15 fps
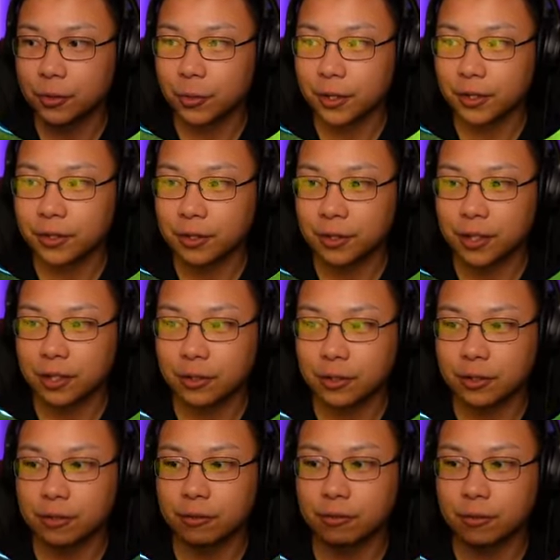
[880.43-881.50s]
with, so that you
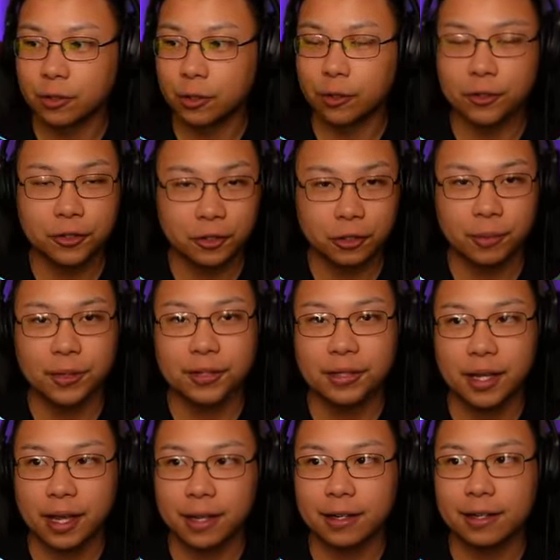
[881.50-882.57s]
can do your tournaments
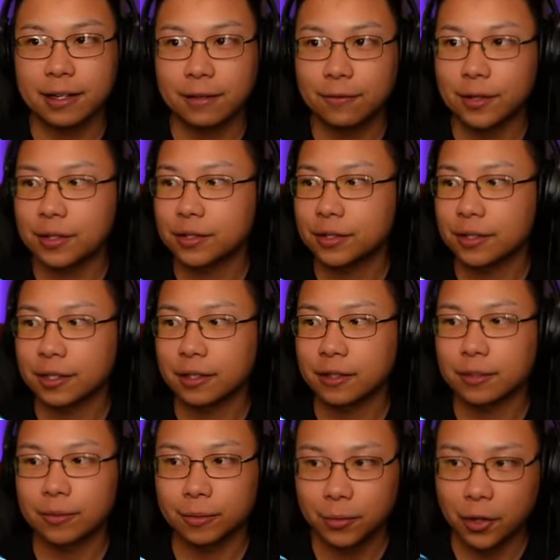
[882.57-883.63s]
and events and
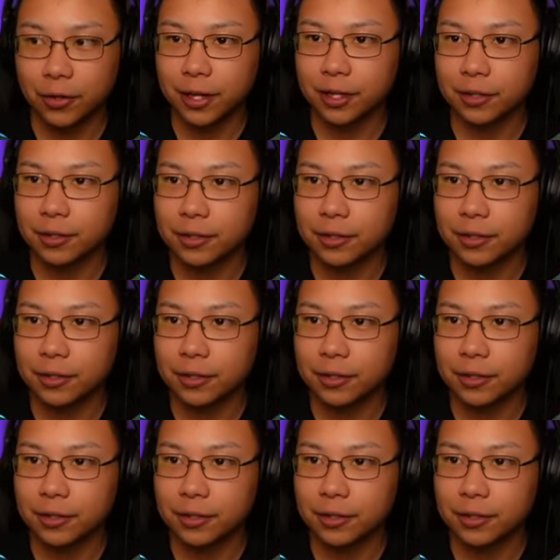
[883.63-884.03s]
all that good